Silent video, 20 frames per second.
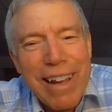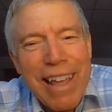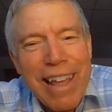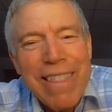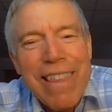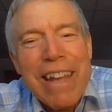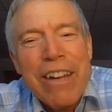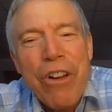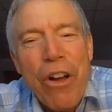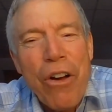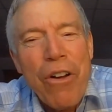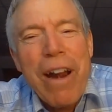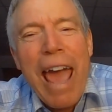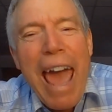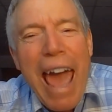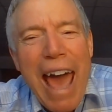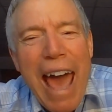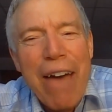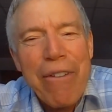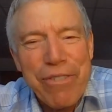And they don't
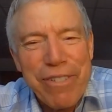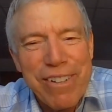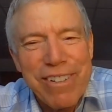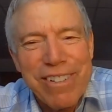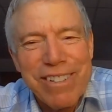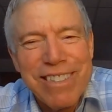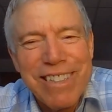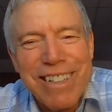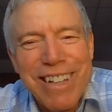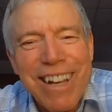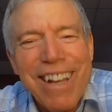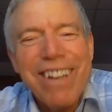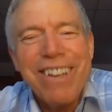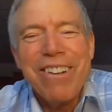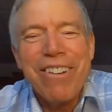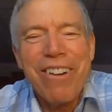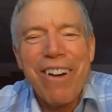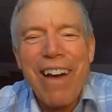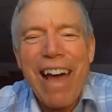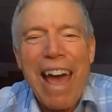have to,
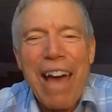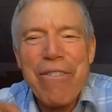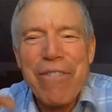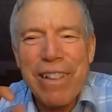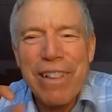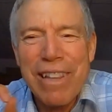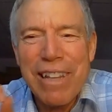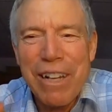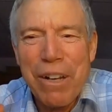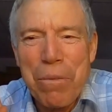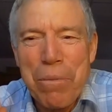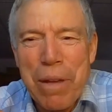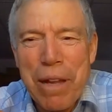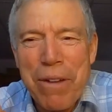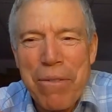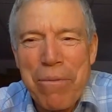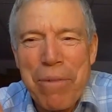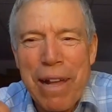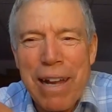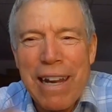have a little bit
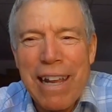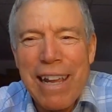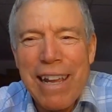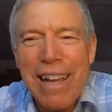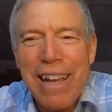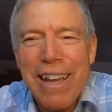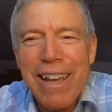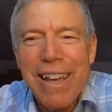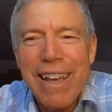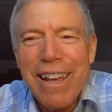of money,